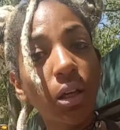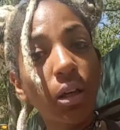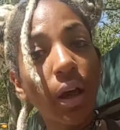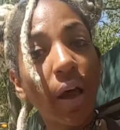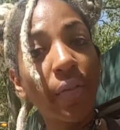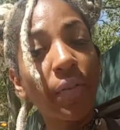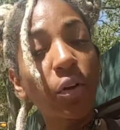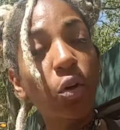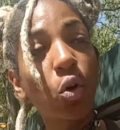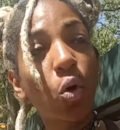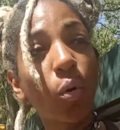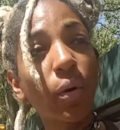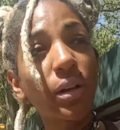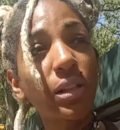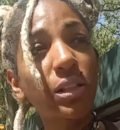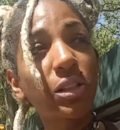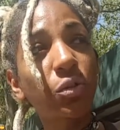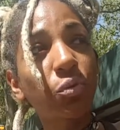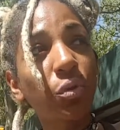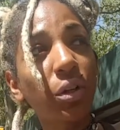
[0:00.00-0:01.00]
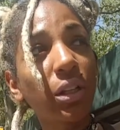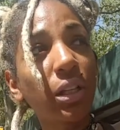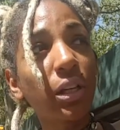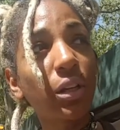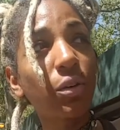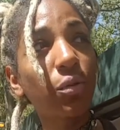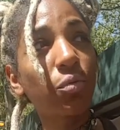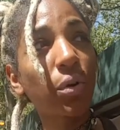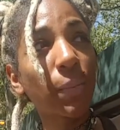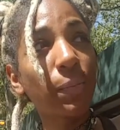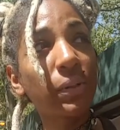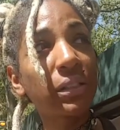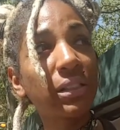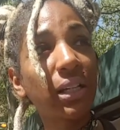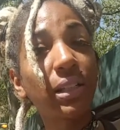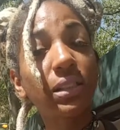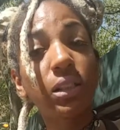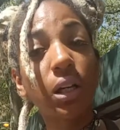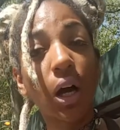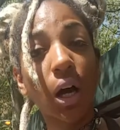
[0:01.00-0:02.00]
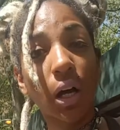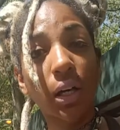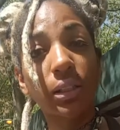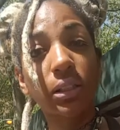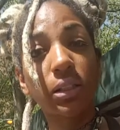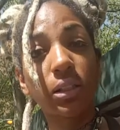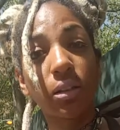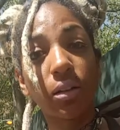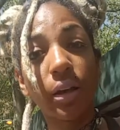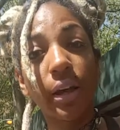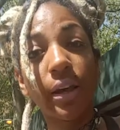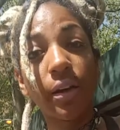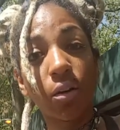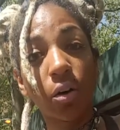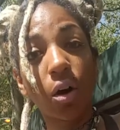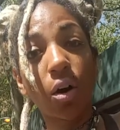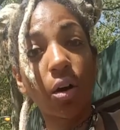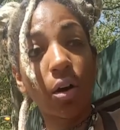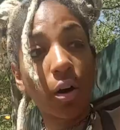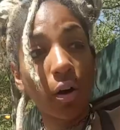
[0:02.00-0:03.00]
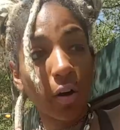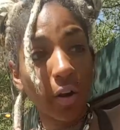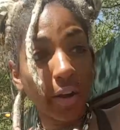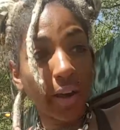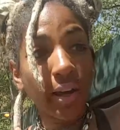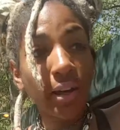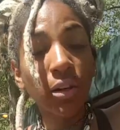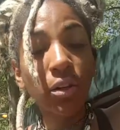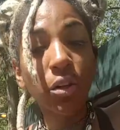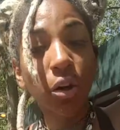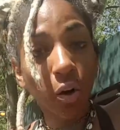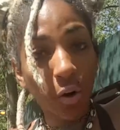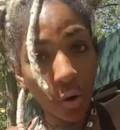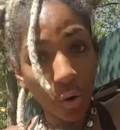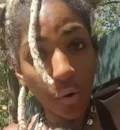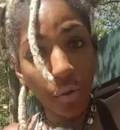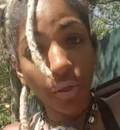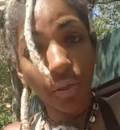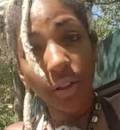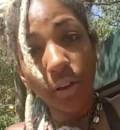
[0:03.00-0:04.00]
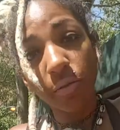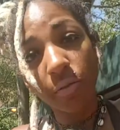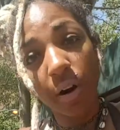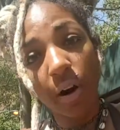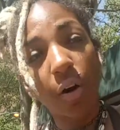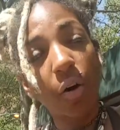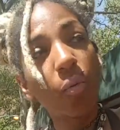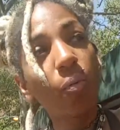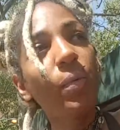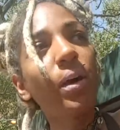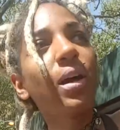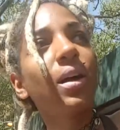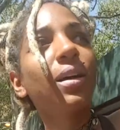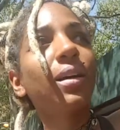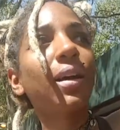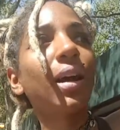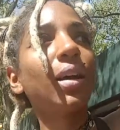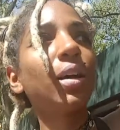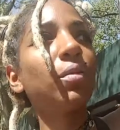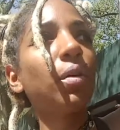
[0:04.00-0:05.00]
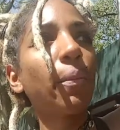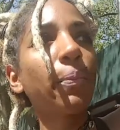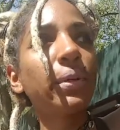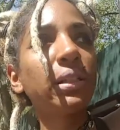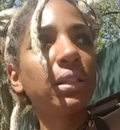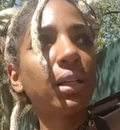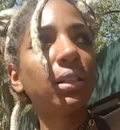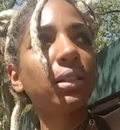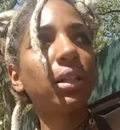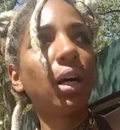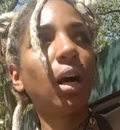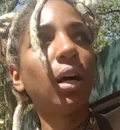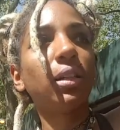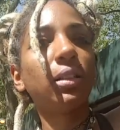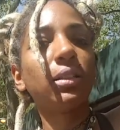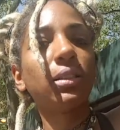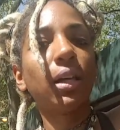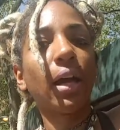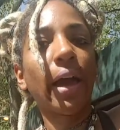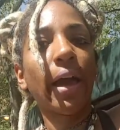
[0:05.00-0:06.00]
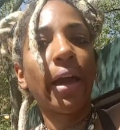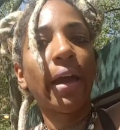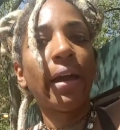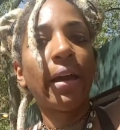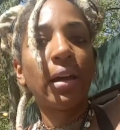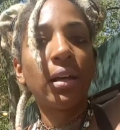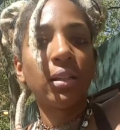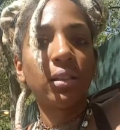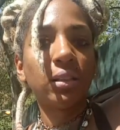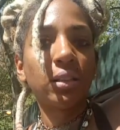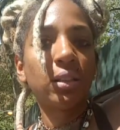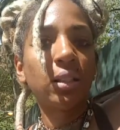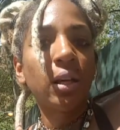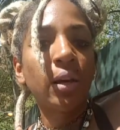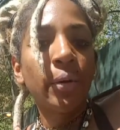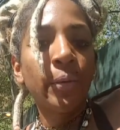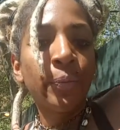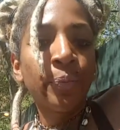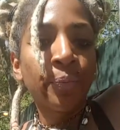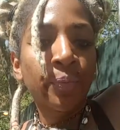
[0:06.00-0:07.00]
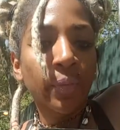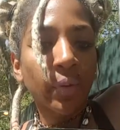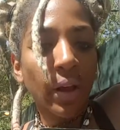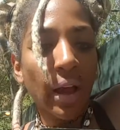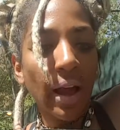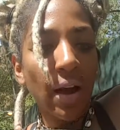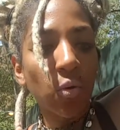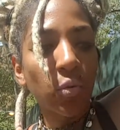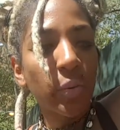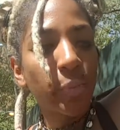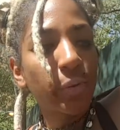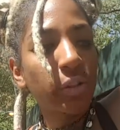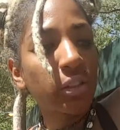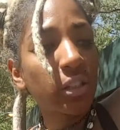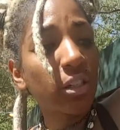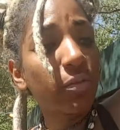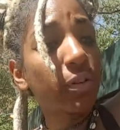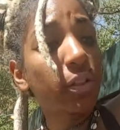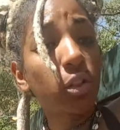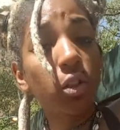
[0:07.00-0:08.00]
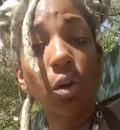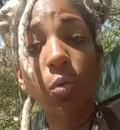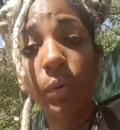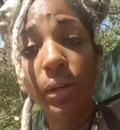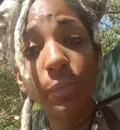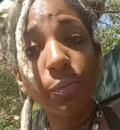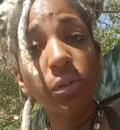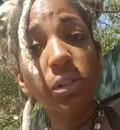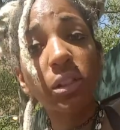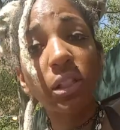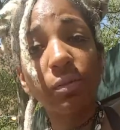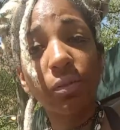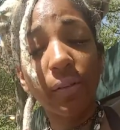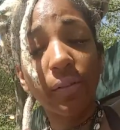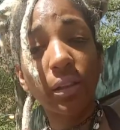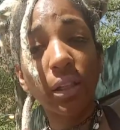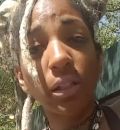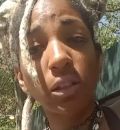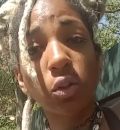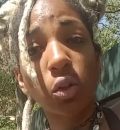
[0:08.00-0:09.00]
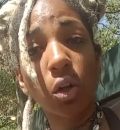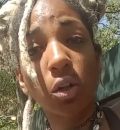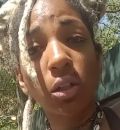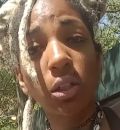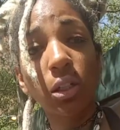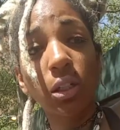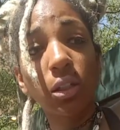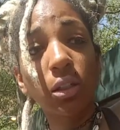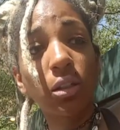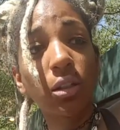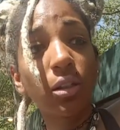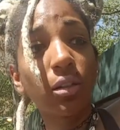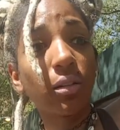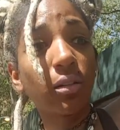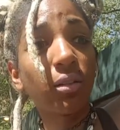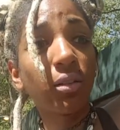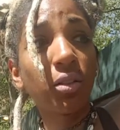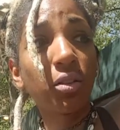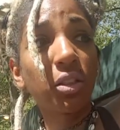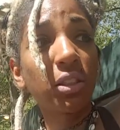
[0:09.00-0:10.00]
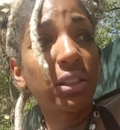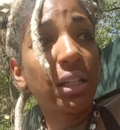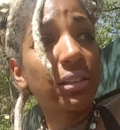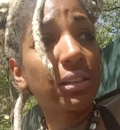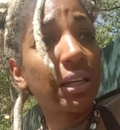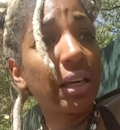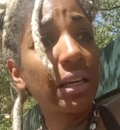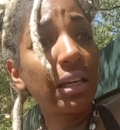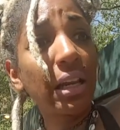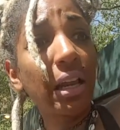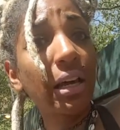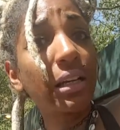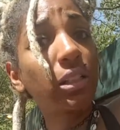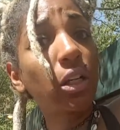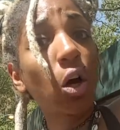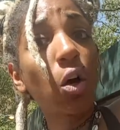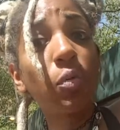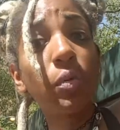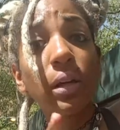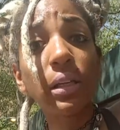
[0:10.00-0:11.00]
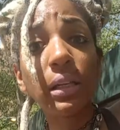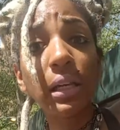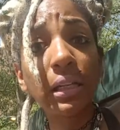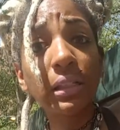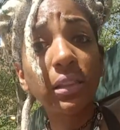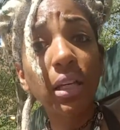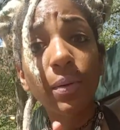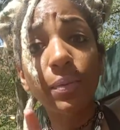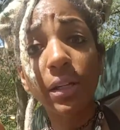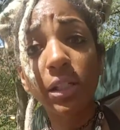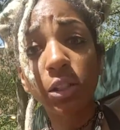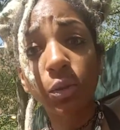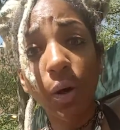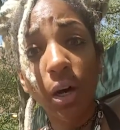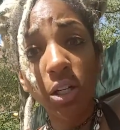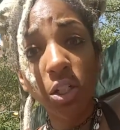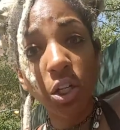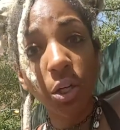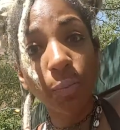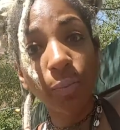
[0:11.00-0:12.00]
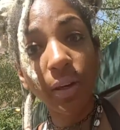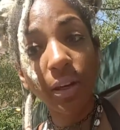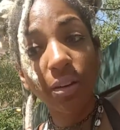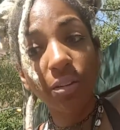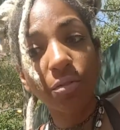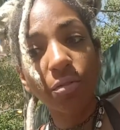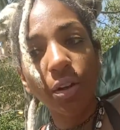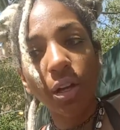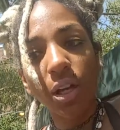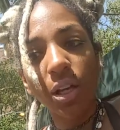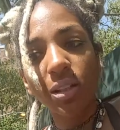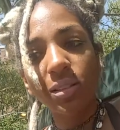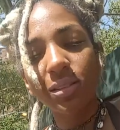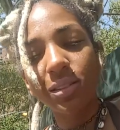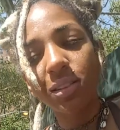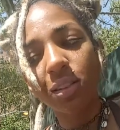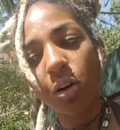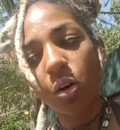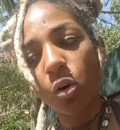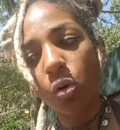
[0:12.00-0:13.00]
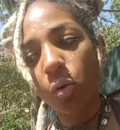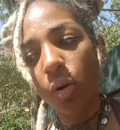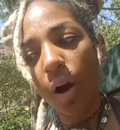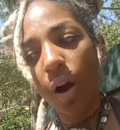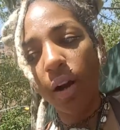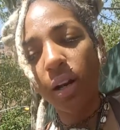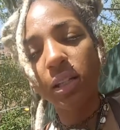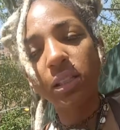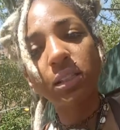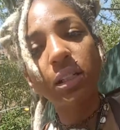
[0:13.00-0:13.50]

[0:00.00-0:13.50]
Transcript: and the coins really represent us in the earthly realm, kind of represents us and how we perceive it. So we perceive everything is all good in the hood. Just like the headlines, oh, they linked up, they squashed their beef. So Cardi's